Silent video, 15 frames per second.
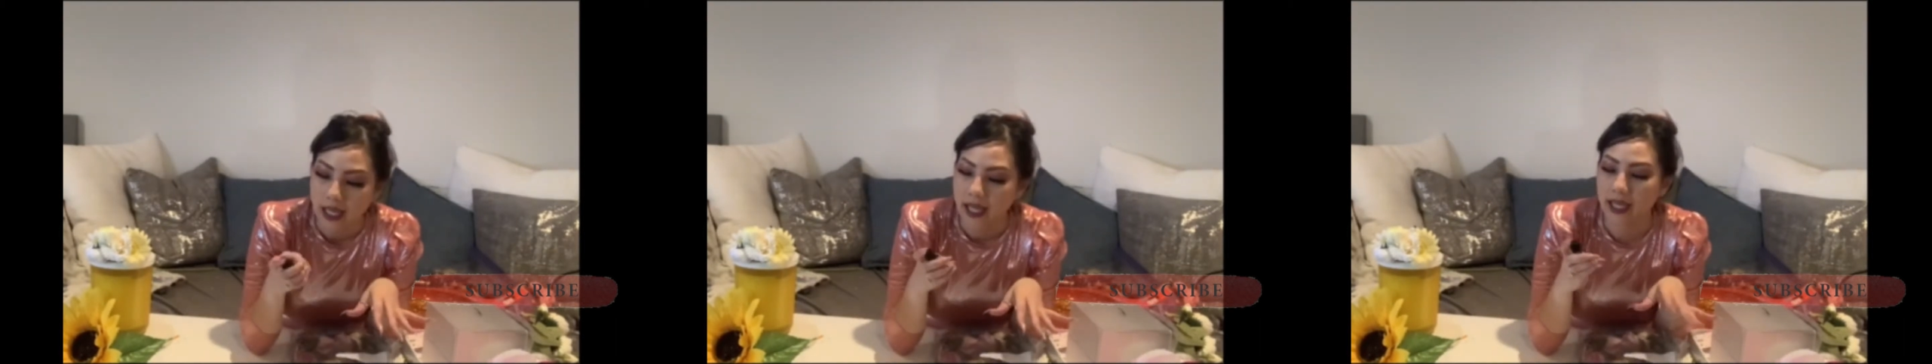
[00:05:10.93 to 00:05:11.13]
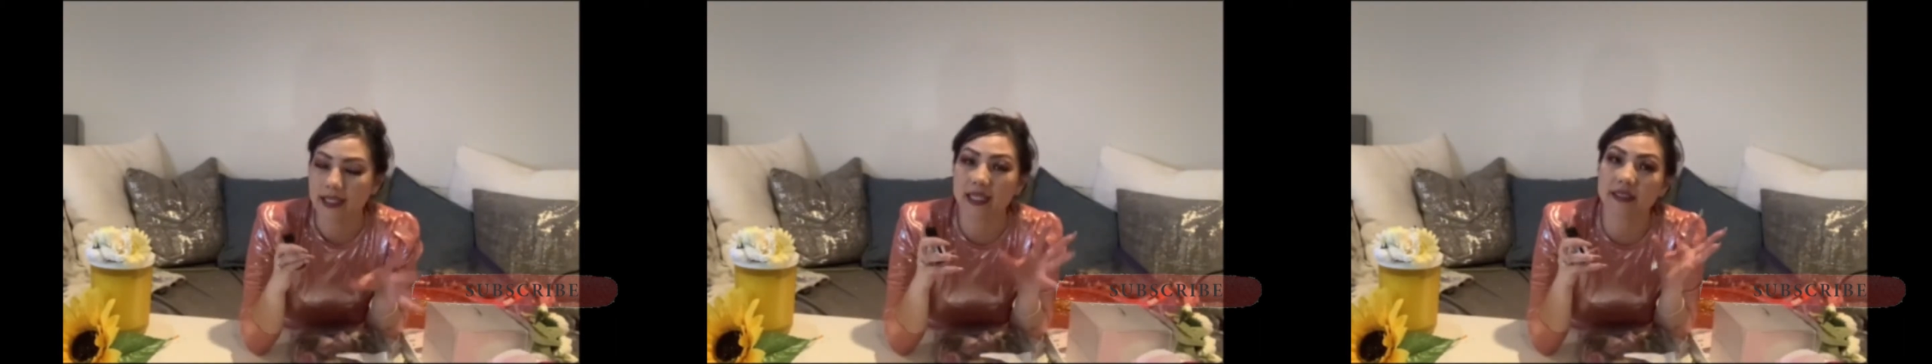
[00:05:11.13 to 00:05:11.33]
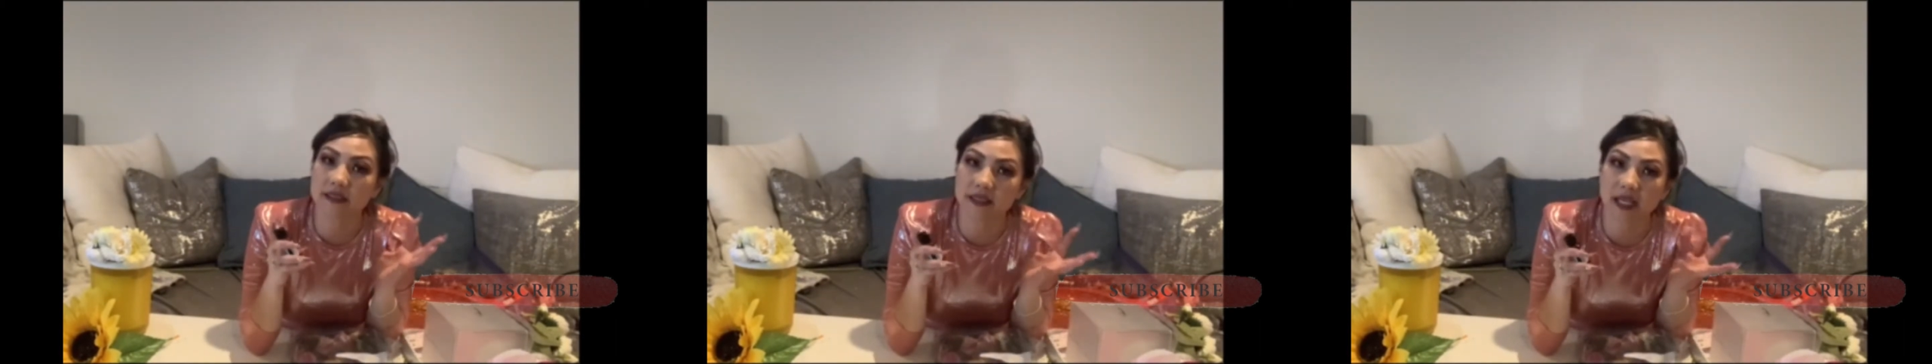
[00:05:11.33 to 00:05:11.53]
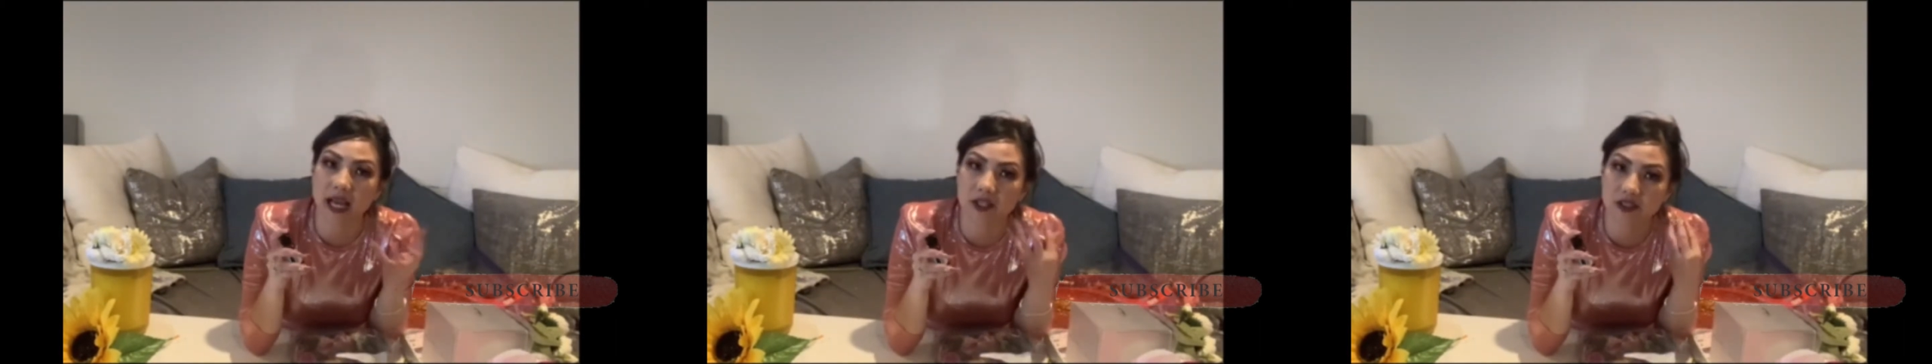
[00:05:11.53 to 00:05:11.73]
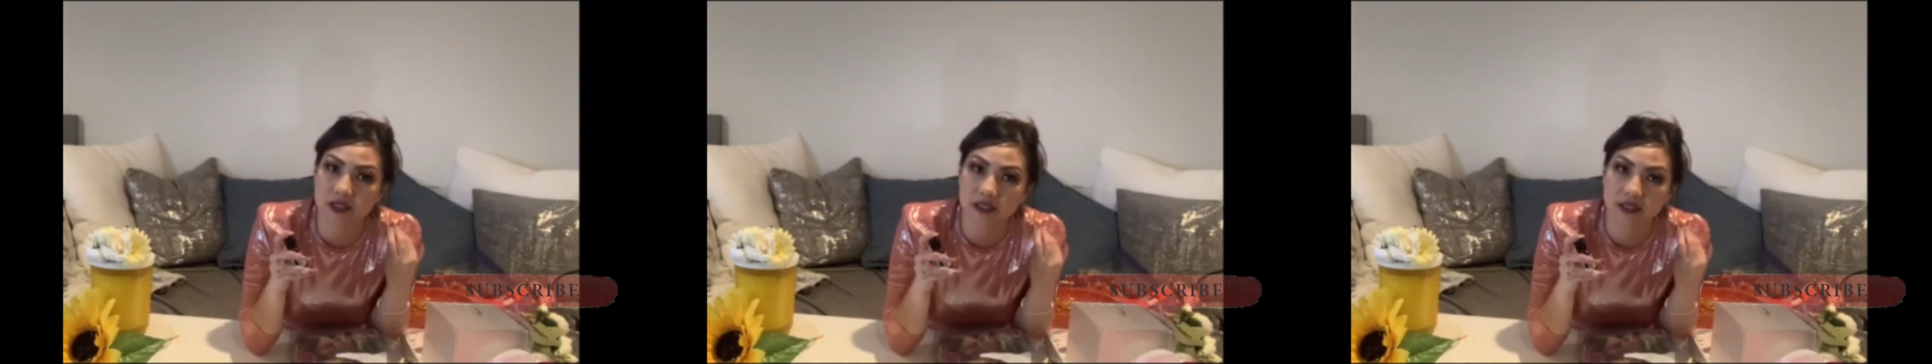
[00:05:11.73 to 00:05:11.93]
And that's
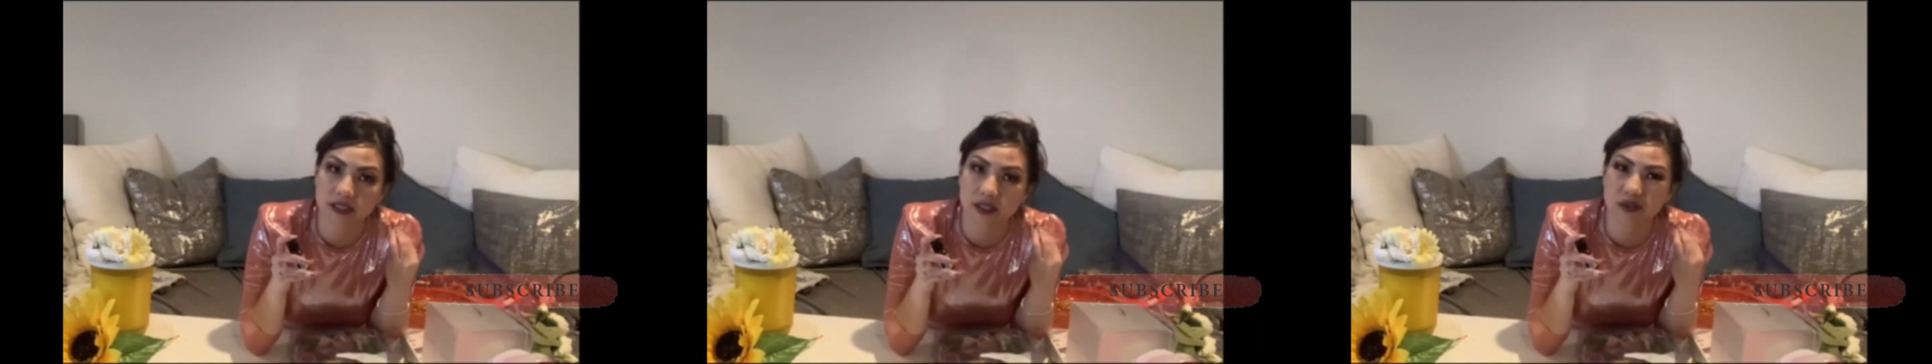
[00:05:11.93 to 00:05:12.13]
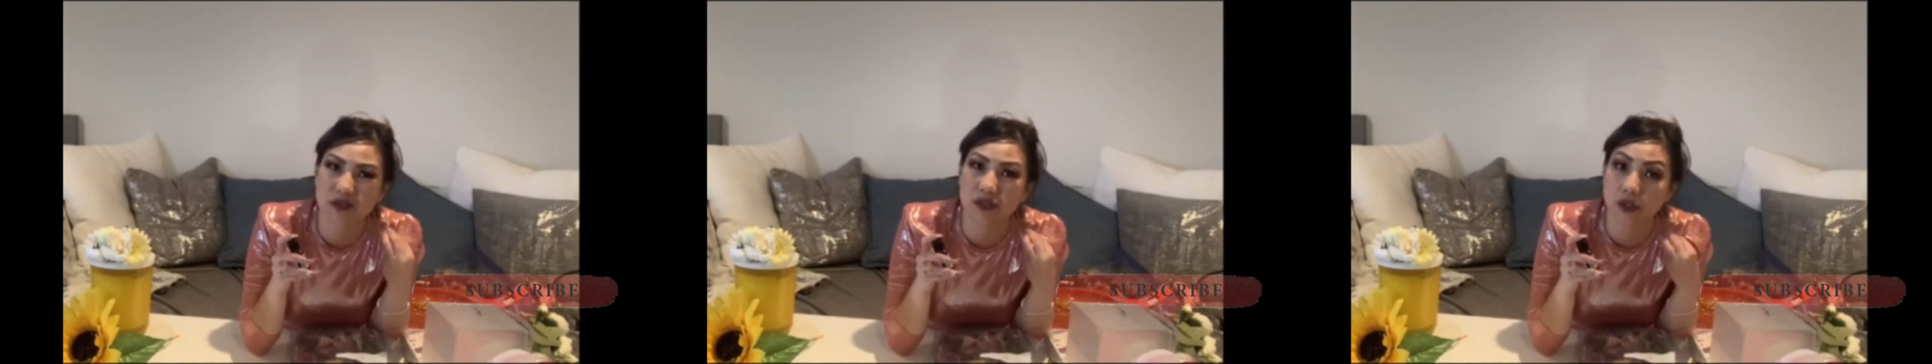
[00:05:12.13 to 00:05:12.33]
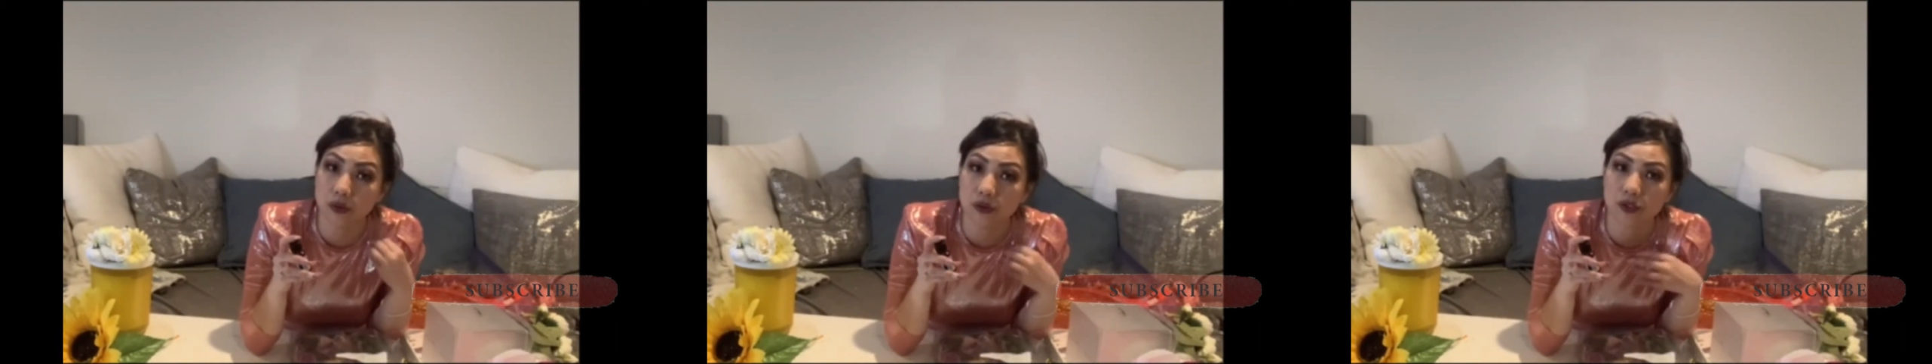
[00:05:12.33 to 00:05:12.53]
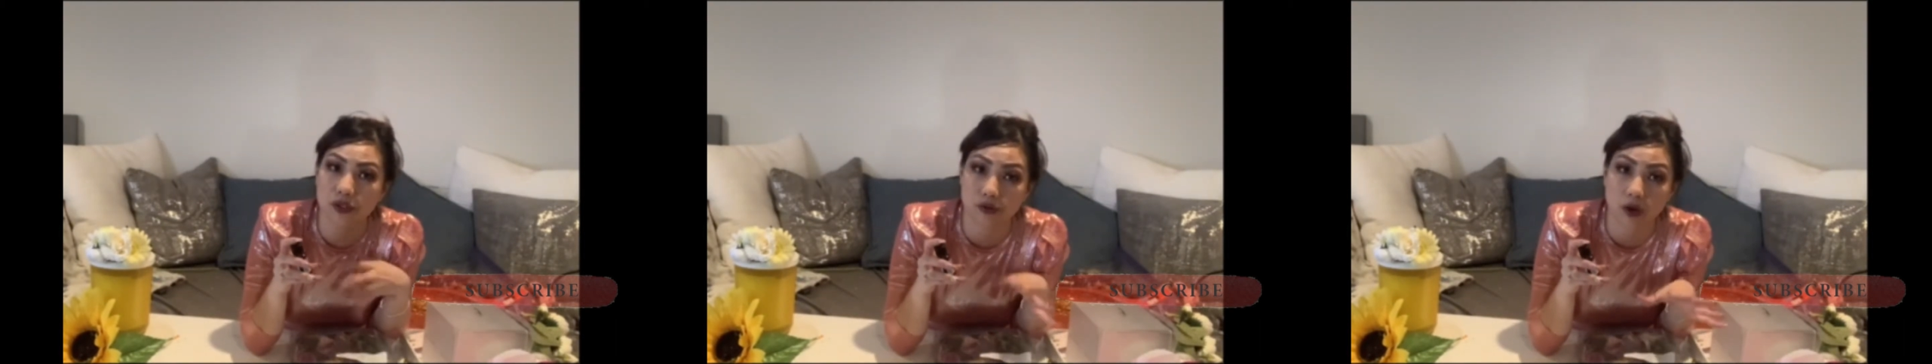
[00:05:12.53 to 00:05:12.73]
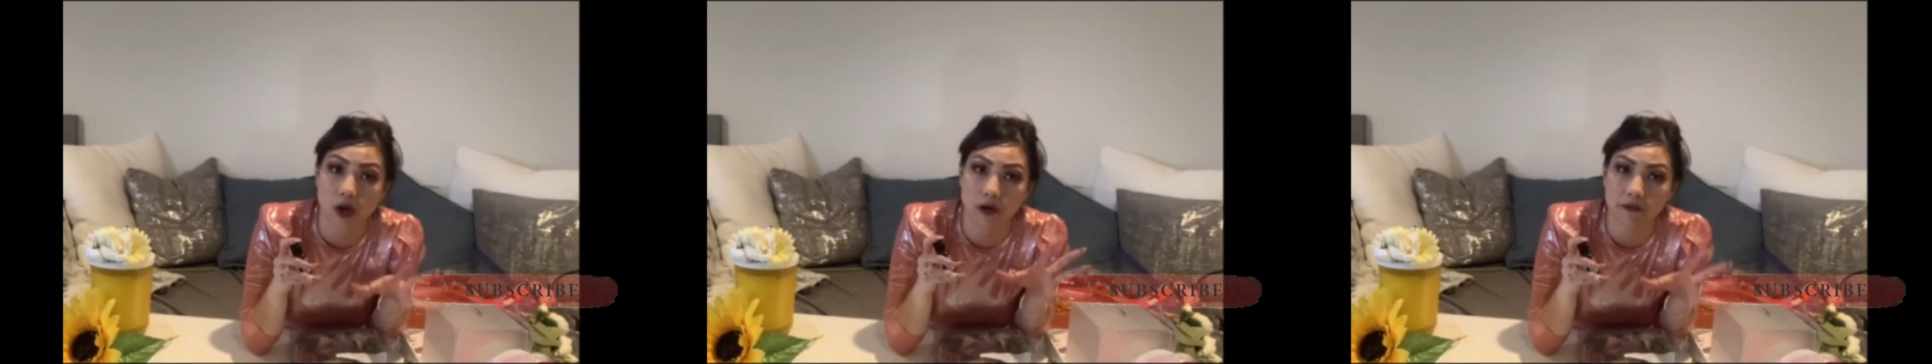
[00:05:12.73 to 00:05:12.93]
actually still too
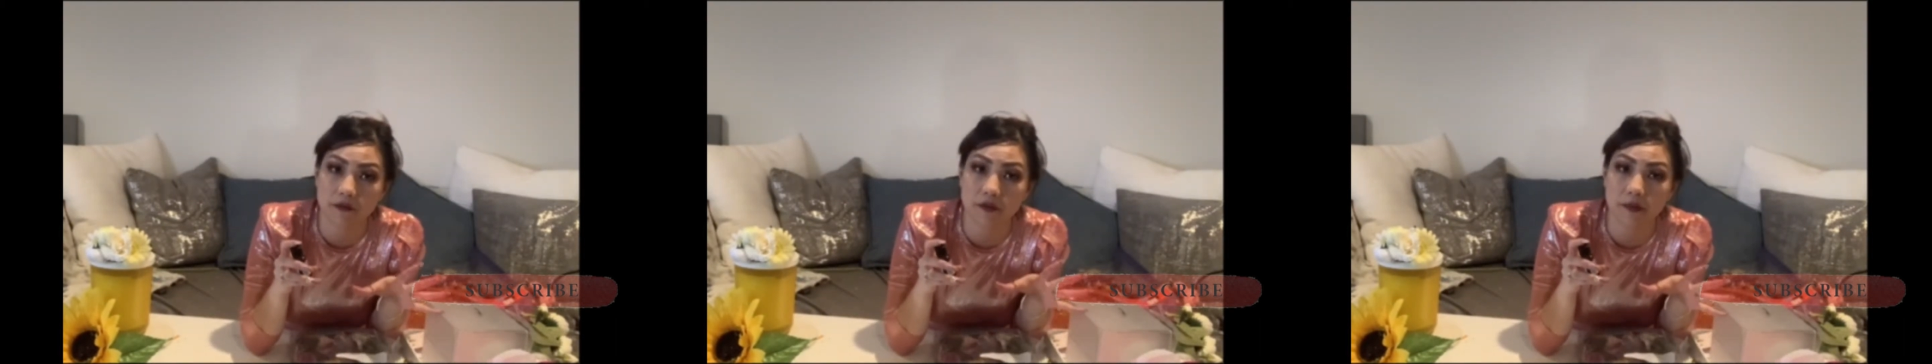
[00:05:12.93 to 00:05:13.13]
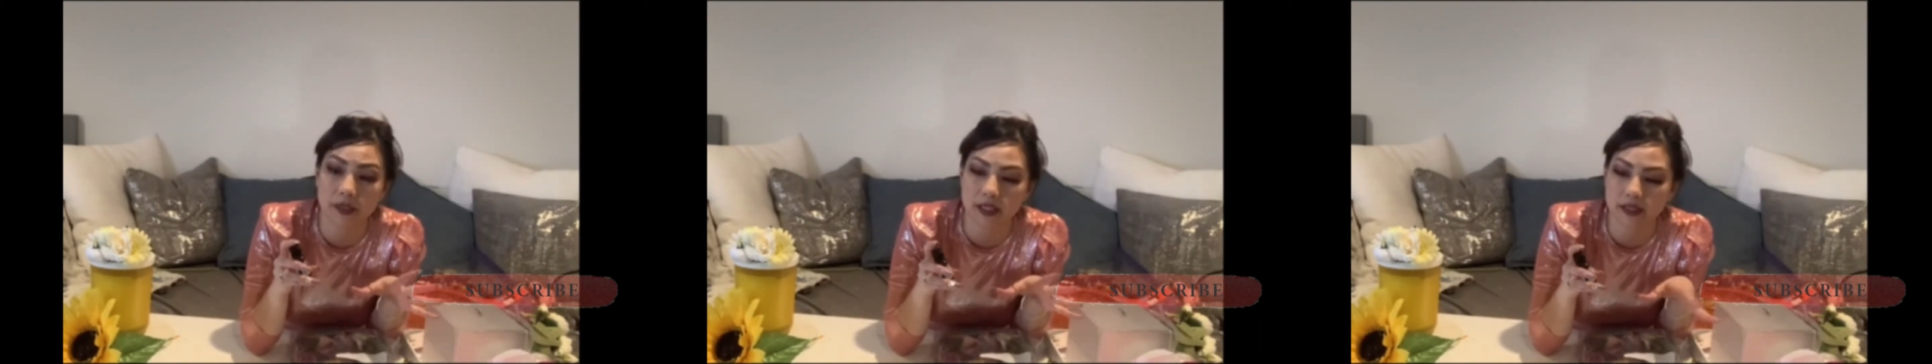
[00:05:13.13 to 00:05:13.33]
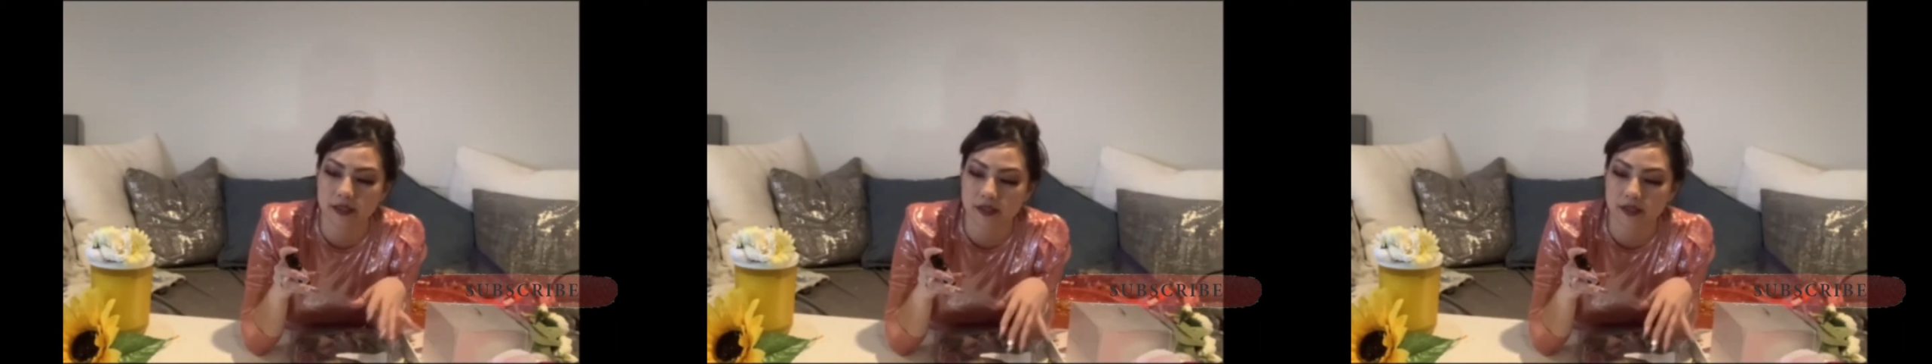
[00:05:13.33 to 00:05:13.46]
strong for me.